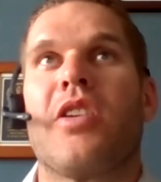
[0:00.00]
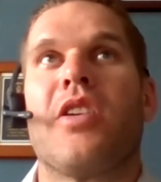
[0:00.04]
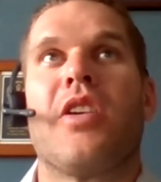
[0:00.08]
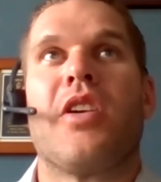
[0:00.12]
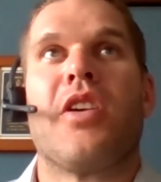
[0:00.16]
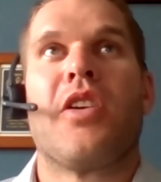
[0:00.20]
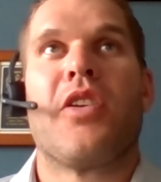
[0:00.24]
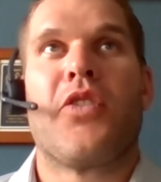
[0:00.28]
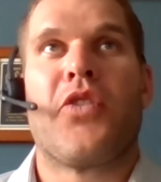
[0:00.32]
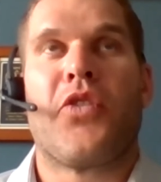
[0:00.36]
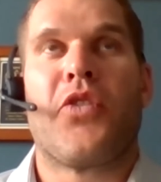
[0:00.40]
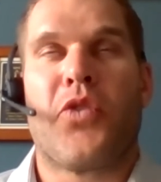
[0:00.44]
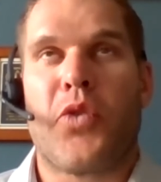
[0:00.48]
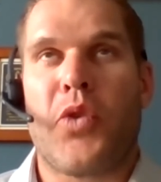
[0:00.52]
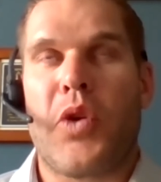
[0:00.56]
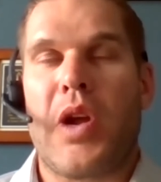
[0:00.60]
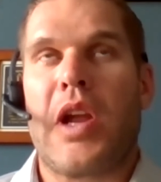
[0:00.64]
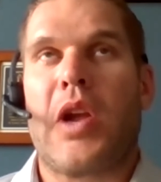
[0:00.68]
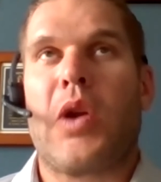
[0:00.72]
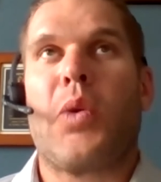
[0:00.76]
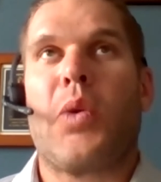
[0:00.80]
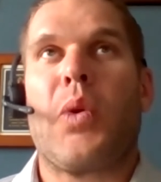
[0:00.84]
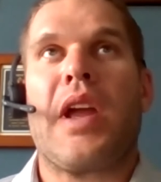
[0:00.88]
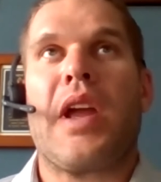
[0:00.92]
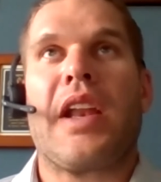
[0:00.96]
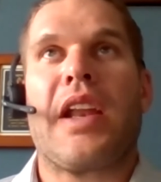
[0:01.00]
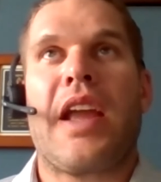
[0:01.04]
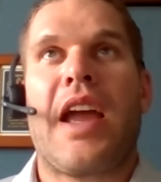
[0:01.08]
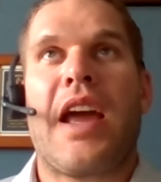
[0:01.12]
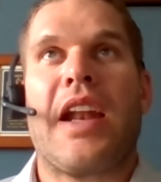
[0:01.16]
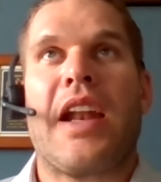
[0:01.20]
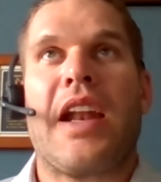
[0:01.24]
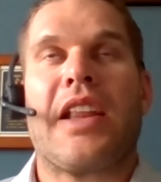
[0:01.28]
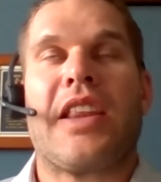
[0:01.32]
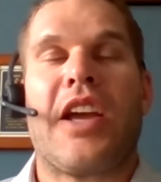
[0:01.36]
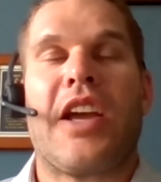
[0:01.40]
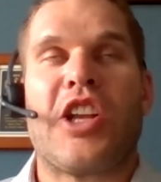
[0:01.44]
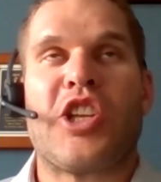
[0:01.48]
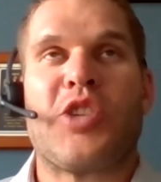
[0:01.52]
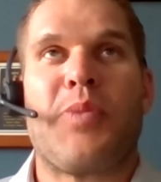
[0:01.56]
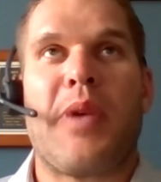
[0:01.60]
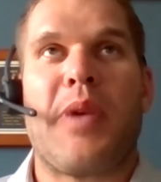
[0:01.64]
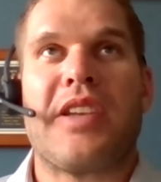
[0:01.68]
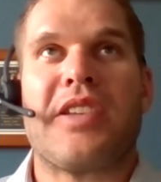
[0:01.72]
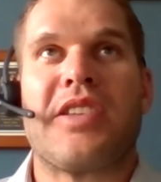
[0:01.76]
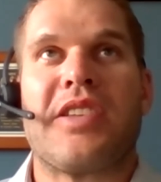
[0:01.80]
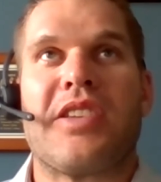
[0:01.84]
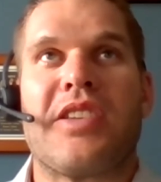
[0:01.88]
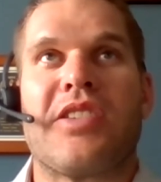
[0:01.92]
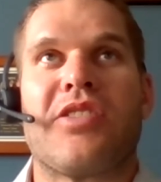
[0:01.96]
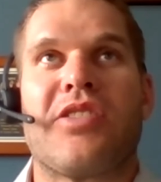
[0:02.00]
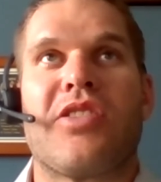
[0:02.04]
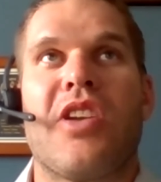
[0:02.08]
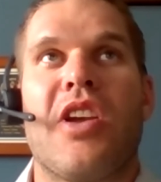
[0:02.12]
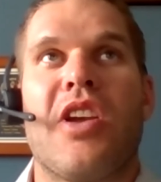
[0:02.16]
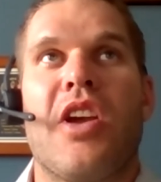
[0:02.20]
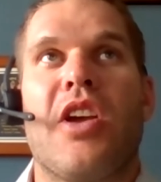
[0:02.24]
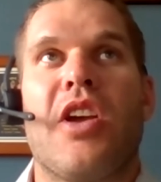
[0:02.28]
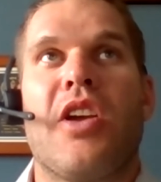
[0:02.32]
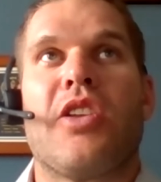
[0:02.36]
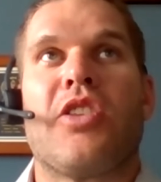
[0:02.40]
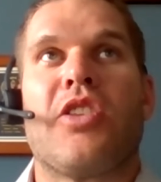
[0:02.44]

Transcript: mm-hmm. frequent mm-hmm. kind of touch bases.